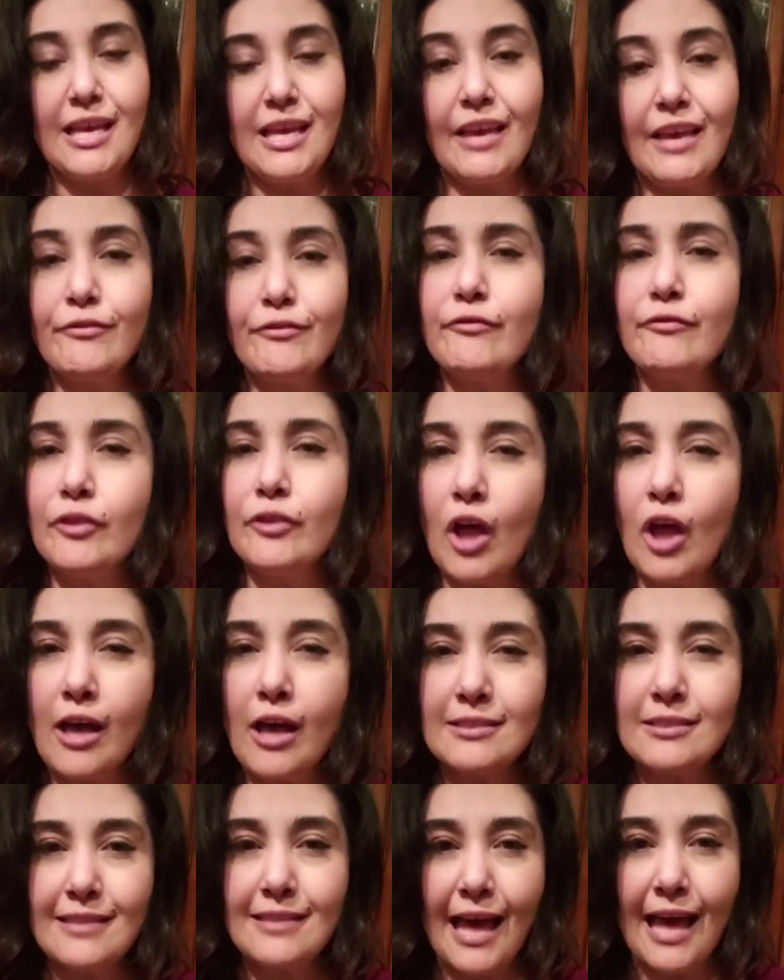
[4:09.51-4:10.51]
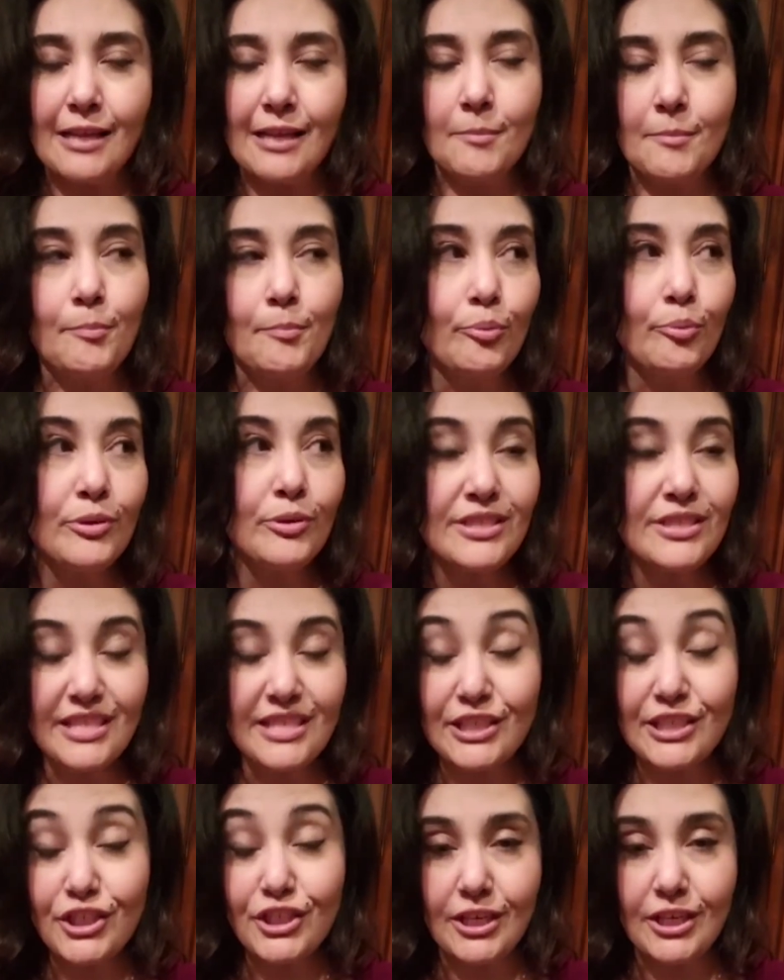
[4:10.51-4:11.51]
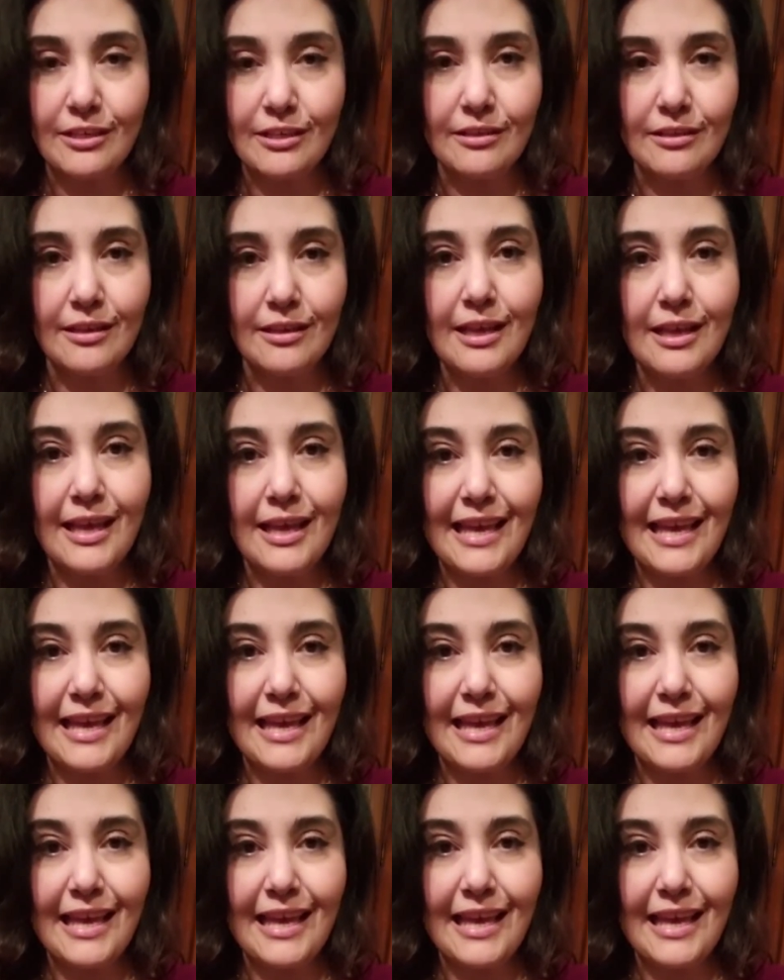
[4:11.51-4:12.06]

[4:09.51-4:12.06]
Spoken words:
if you've lost that precision